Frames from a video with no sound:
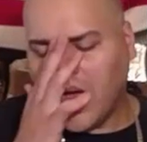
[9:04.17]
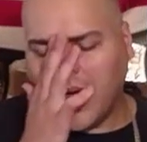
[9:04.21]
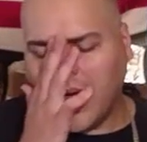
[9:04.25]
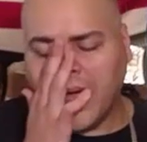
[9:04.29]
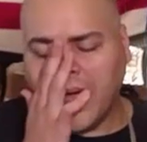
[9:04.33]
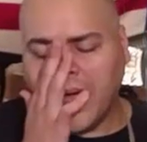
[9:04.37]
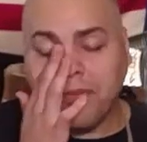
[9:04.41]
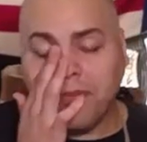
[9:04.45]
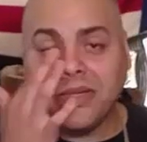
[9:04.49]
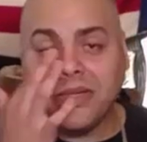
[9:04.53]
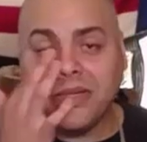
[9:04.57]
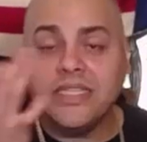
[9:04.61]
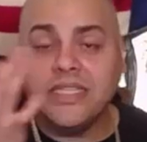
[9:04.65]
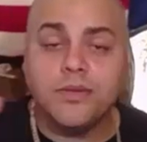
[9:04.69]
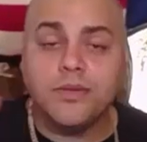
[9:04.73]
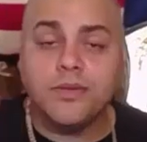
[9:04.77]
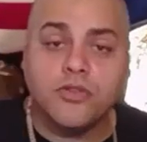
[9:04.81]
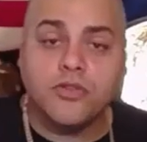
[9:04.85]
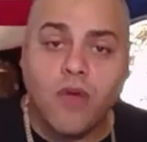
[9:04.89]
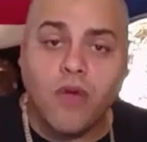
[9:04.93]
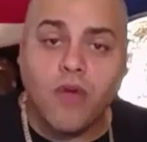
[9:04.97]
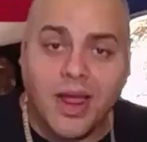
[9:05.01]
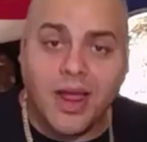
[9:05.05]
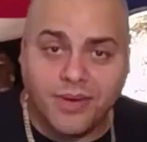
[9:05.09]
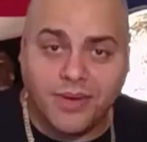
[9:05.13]
and please
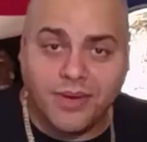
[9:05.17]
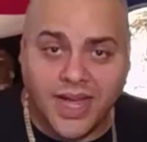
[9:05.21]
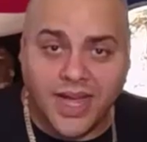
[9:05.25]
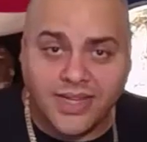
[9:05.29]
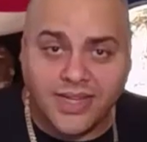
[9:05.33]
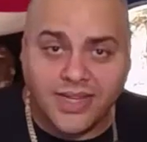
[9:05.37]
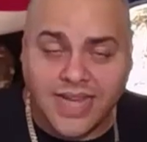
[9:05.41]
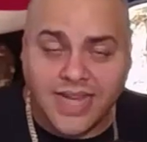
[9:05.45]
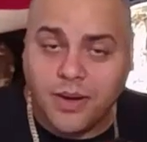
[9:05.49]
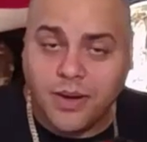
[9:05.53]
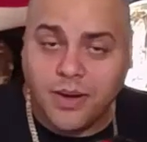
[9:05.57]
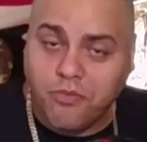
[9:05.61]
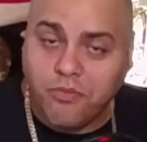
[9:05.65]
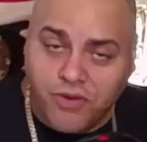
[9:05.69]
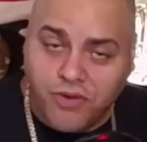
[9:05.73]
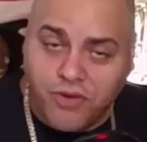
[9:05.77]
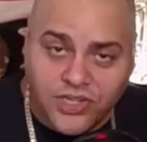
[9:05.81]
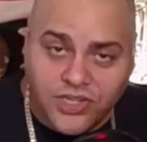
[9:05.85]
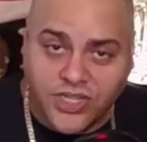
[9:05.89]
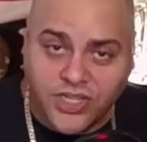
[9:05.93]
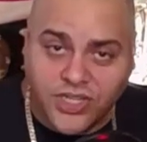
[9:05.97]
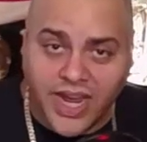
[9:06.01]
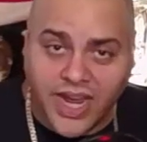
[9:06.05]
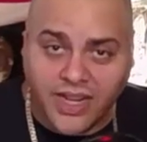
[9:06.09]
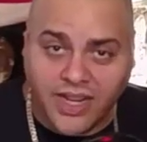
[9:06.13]
subscribe, guys. I'd
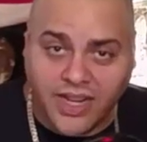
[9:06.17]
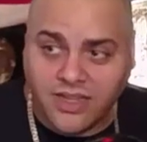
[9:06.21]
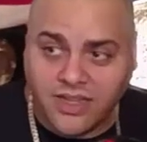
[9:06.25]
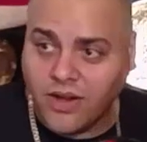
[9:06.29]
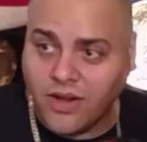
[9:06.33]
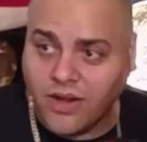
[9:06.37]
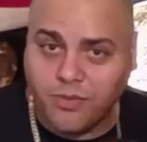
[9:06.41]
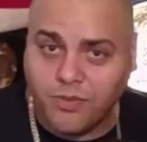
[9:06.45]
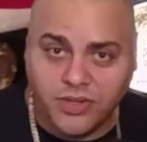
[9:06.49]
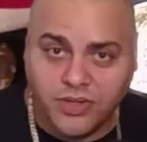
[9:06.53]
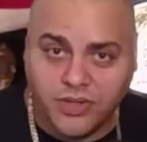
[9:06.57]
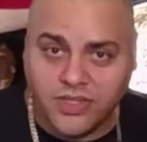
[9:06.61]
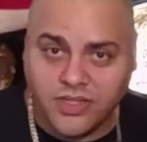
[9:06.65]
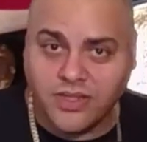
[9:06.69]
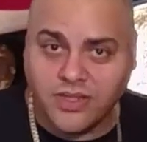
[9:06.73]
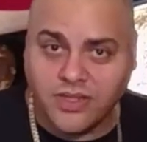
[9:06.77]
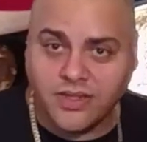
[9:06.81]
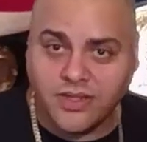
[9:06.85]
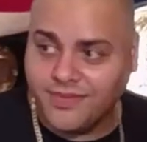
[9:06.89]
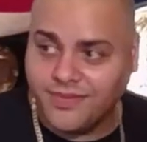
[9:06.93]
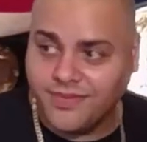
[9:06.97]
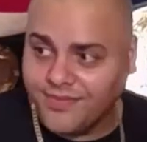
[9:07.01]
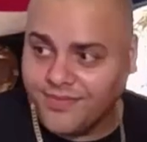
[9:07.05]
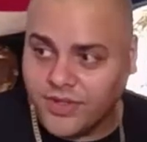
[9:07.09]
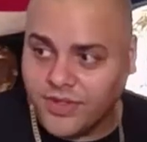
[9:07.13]
appreciate it. You know, puts
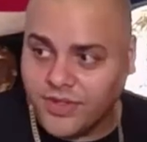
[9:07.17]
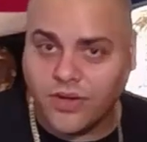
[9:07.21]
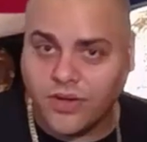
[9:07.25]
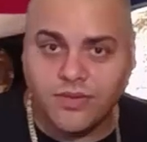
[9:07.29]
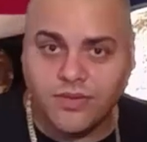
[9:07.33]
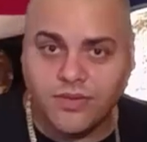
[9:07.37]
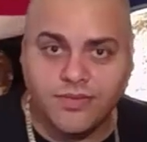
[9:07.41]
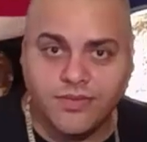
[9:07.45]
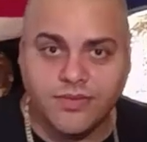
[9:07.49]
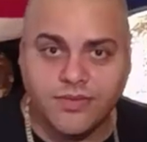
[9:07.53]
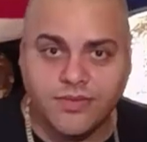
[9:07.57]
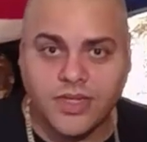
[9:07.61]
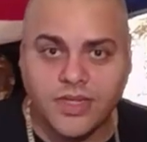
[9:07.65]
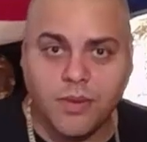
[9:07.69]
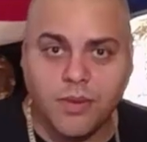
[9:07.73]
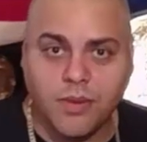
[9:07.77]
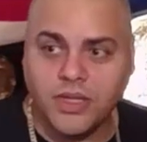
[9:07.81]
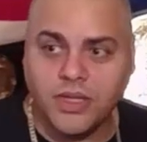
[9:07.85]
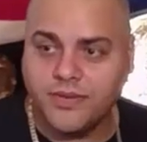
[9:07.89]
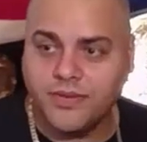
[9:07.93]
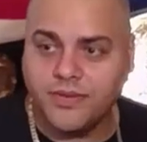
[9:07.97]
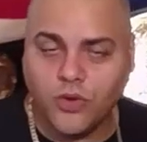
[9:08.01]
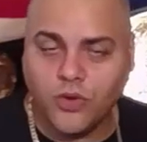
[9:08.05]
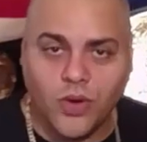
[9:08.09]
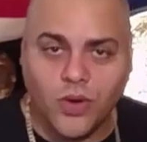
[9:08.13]
a you know a couple
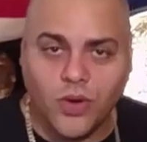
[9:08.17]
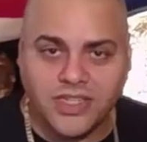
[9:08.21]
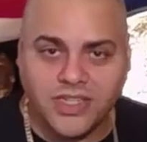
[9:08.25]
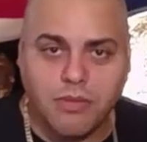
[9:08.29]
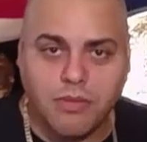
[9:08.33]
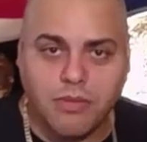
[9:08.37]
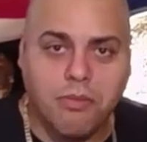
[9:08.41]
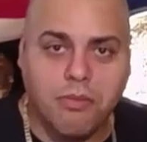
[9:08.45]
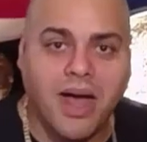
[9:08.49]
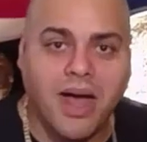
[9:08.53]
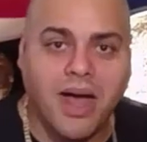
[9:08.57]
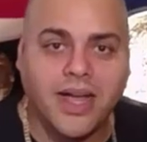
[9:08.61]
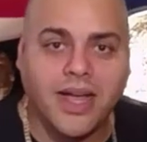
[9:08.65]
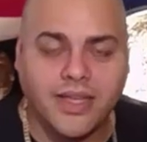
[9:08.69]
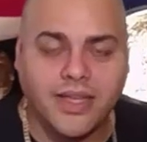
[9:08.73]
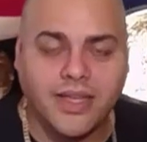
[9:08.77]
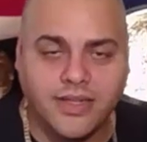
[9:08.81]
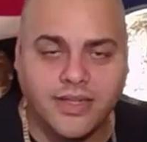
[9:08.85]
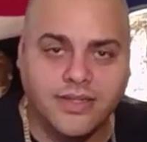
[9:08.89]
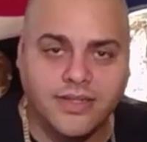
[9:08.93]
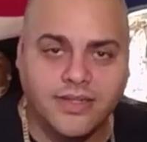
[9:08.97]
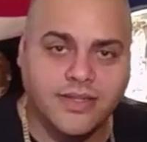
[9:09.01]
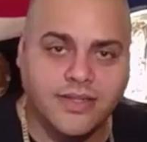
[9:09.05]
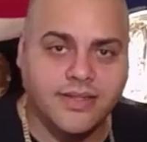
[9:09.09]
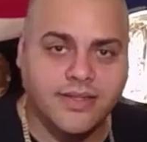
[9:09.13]
of coins in my pocket,
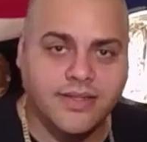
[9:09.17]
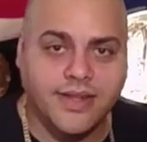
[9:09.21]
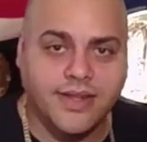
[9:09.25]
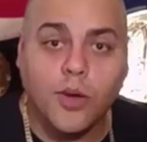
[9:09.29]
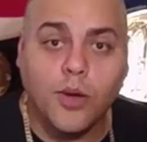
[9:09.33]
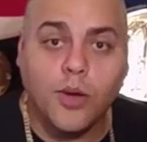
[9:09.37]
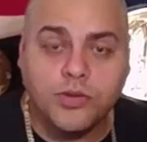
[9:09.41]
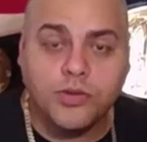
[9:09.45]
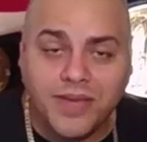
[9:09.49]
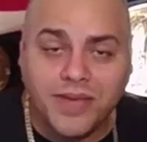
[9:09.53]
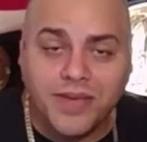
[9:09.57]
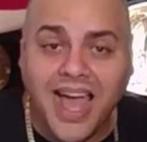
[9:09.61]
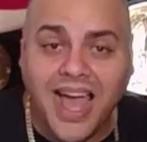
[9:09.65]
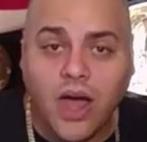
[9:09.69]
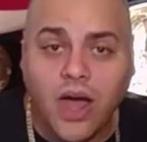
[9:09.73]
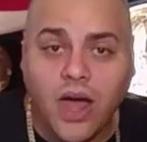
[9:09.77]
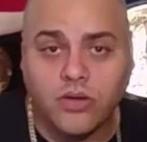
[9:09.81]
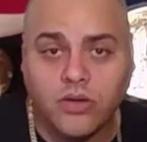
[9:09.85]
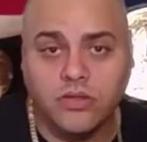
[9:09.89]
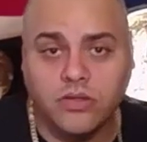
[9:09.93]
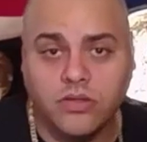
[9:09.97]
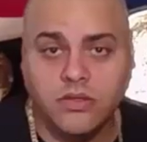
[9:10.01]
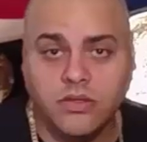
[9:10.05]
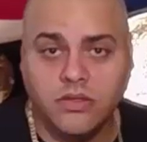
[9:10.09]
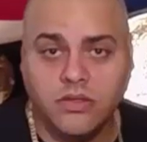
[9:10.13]
helps me out,
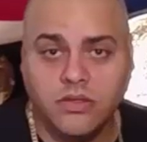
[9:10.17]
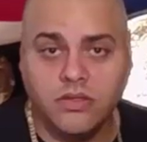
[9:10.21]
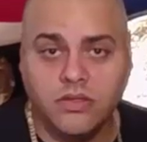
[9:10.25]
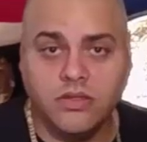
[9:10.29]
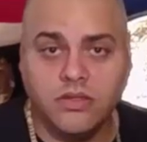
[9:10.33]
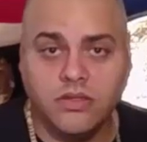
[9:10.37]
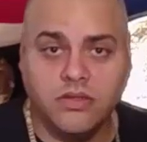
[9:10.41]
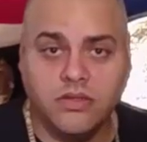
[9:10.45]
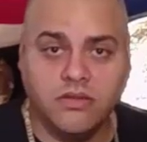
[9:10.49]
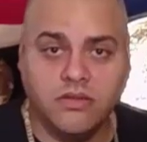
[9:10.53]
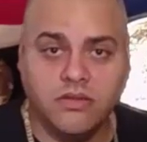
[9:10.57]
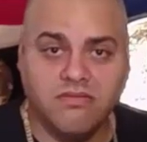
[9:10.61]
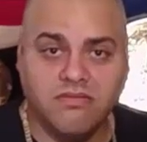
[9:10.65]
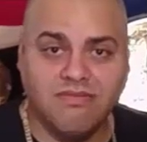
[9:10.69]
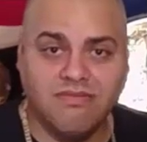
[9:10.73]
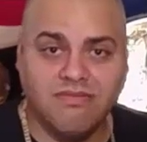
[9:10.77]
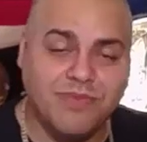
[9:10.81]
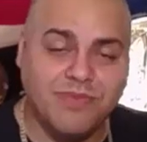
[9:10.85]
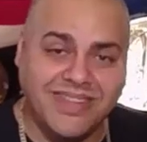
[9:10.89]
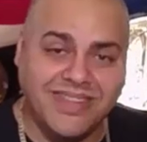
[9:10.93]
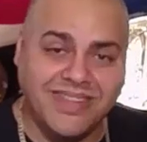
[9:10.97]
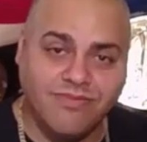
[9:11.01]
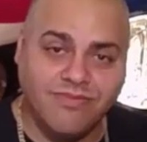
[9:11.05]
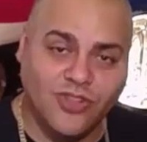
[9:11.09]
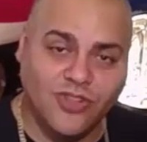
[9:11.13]
makes
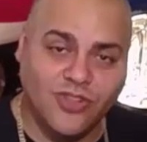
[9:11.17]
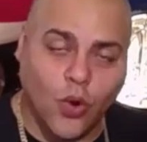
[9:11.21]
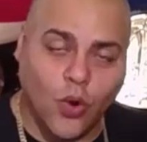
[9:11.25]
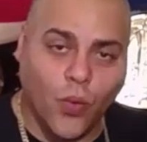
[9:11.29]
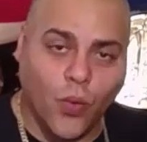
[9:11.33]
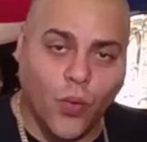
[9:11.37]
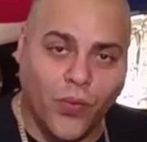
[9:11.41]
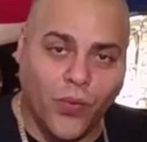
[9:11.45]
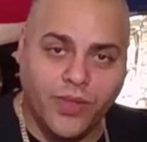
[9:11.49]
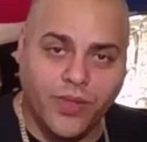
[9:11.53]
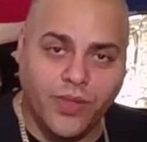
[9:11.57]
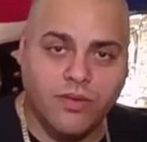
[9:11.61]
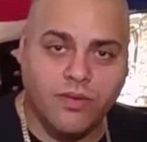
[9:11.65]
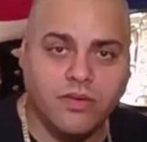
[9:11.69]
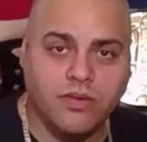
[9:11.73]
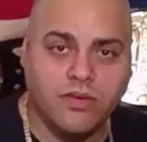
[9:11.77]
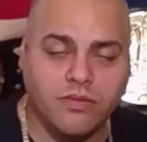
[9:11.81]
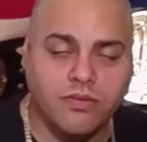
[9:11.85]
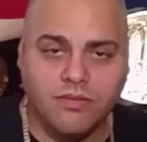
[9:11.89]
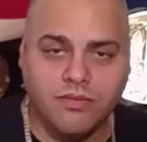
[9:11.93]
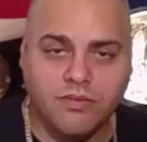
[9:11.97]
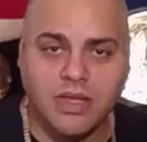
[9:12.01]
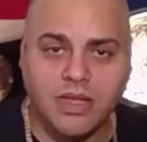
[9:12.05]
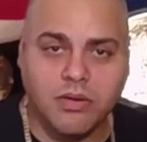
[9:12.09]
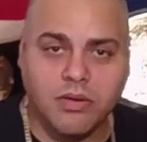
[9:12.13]
me you know
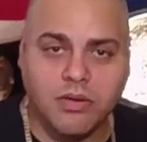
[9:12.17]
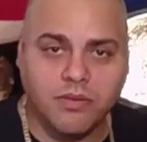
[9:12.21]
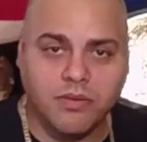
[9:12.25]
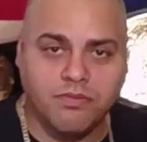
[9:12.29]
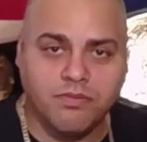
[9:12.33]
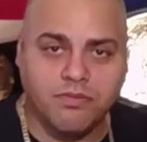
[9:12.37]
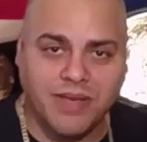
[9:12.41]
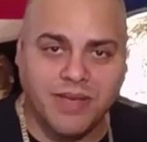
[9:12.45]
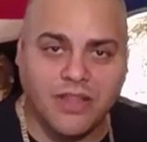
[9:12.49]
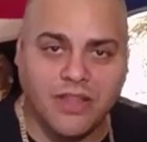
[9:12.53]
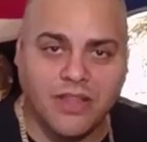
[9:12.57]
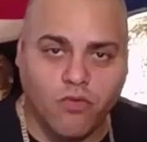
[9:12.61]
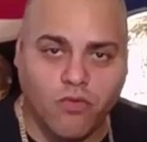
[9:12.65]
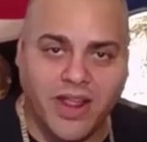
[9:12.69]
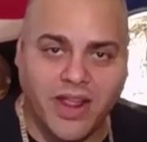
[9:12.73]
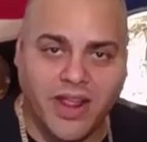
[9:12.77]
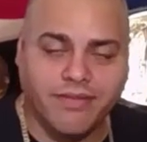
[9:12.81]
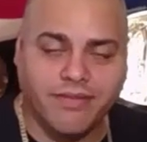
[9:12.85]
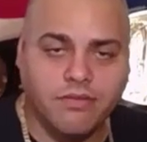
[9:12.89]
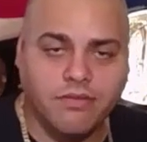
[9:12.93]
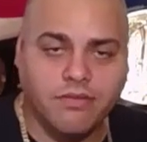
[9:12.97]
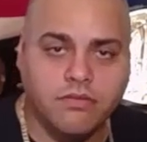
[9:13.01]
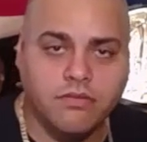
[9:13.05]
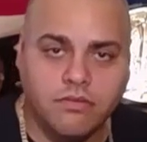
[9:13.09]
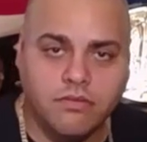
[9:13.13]
be able to pay the rent.
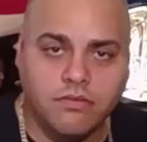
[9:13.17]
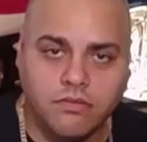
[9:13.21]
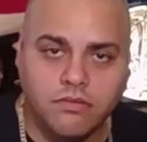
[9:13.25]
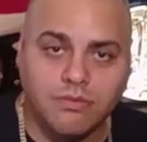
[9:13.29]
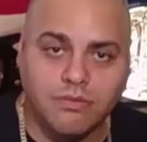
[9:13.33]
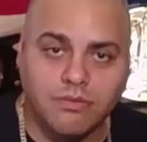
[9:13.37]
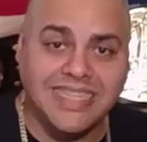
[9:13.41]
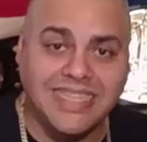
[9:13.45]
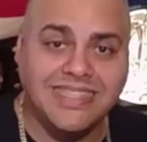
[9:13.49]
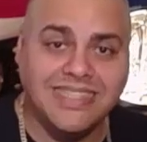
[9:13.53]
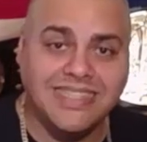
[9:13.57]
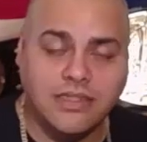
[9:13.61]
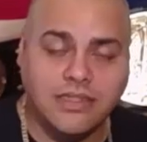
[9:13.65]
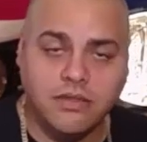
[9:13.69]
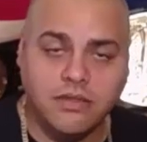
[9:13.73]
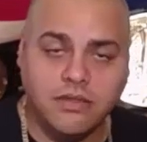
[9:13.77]
Please.